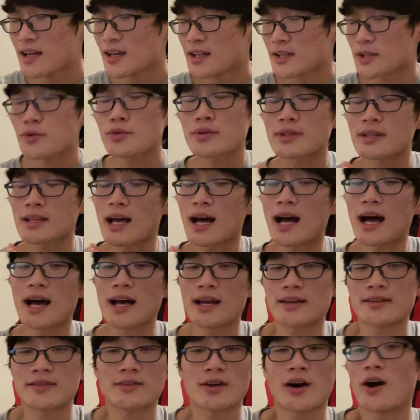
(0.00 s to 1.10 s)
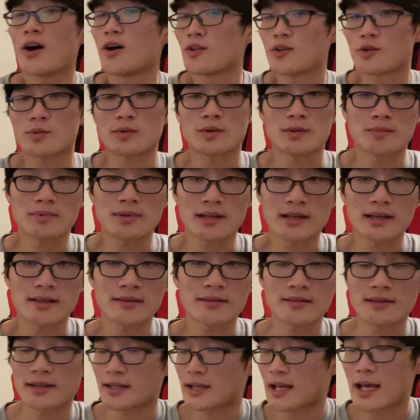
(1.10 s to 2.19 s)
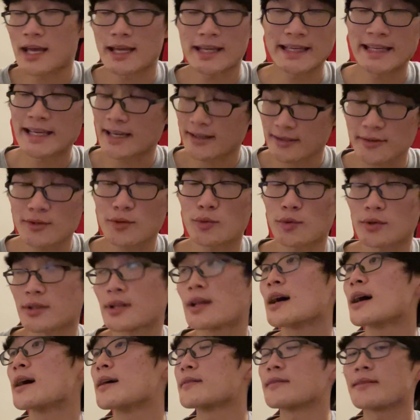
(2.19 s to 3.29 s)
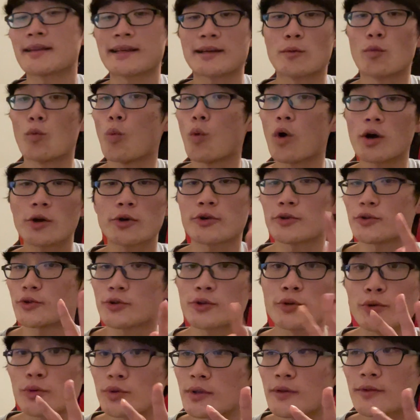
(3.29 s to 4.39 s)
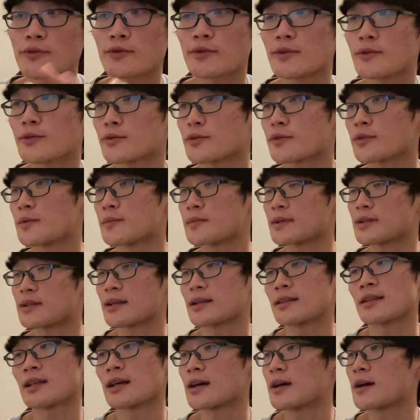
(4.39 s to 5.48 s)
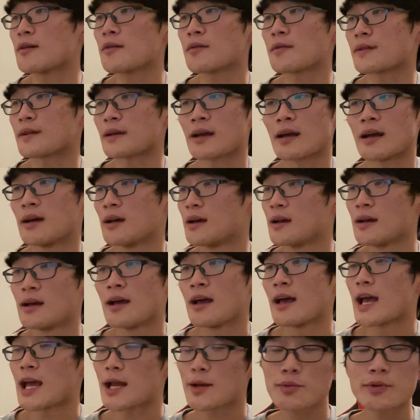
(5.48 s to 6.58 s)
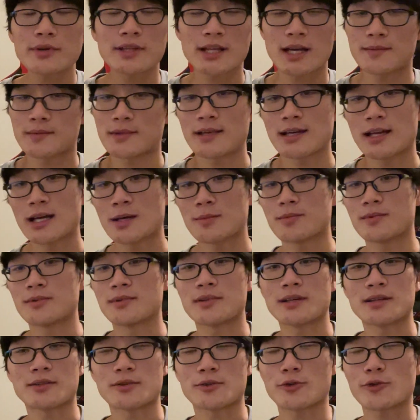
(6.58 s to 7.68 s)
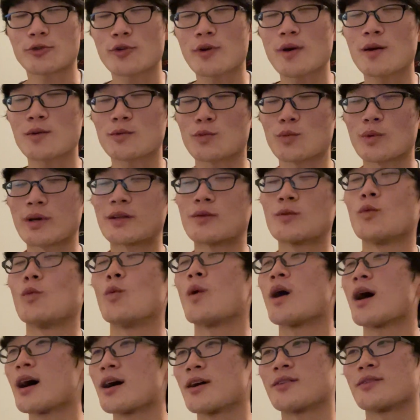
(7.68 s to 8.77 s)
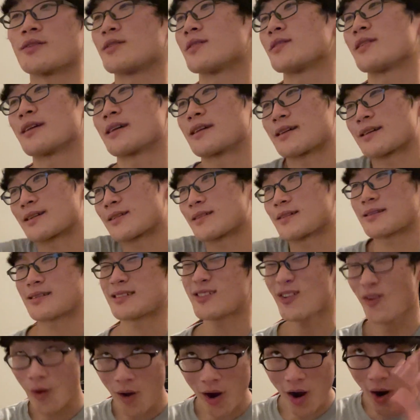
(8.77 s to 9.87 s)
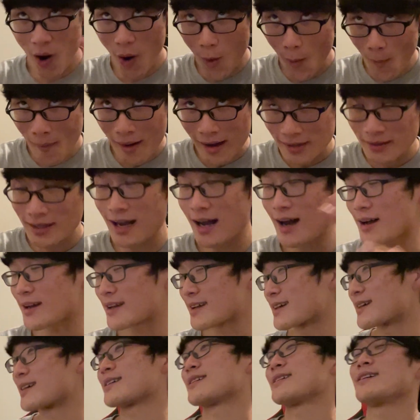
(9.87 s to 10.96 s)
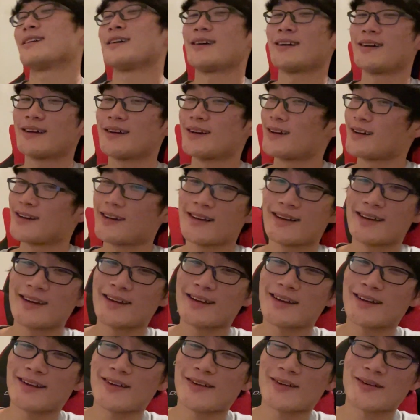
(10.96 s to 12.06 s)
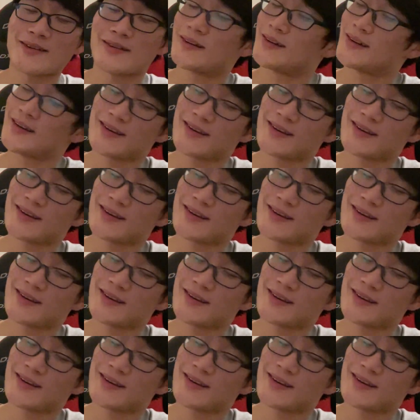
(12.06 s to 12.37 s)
there were ties all over the place, like EX score ties and like one or two difference or something like that. And I was like, every time that happened, like the crowd went wild. Like oh my god, yeah. Uh,